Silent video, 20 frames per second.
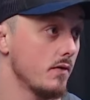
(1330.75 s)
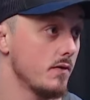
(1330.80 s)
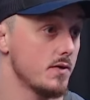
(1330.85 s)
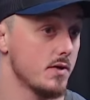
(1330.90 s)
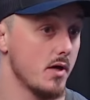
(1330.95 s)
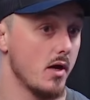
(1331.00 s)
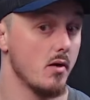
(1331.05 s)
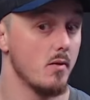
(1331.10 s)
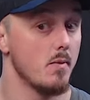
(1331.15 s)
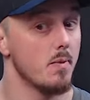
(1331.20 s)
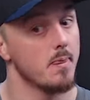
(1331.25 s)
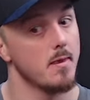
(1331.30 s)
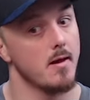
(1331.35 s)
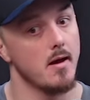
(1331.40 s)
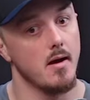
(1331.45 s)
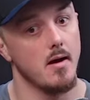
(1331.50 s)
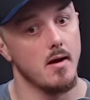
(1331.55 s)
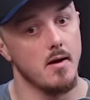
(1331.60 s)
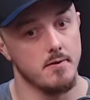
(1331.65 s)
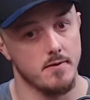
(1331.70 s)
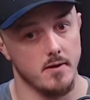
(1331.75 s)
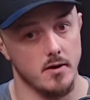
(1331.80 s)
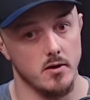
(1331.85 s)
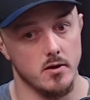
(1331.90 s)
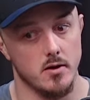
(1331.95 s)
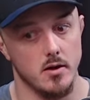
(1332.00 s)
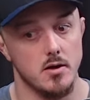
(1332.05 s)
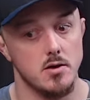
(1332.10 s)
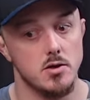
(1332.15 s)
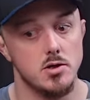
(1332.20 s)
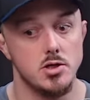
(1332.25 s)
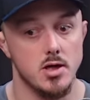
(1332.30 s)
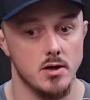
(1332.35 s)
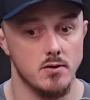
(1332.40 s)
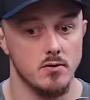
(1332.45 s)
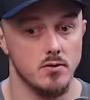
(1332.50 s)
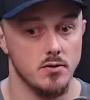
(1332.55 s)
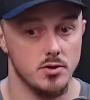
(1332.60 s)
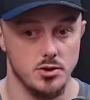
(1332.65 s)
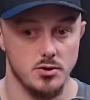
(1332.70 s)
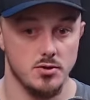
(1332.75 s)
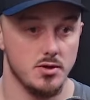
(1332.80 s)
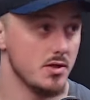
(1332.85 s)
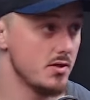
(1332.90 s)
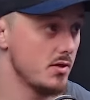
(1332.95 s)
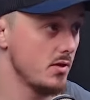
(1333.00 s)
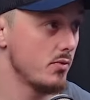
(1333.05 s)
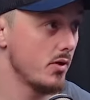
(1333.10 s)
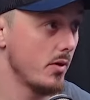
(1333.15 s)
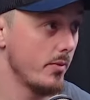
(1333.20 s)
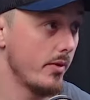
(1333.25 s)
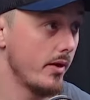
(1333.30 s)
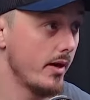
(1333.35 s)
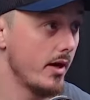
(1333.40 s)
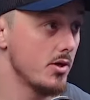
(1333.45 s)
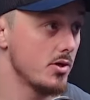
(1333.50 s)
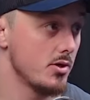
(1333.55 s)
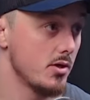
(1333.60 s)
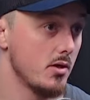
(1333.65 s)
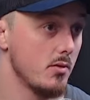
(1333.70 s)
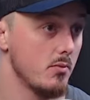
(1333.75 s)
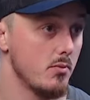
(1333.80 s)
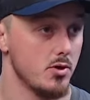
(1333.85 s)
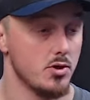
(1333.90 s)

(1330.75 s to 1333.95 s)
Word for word: So if I look at general jiu-jitsu population,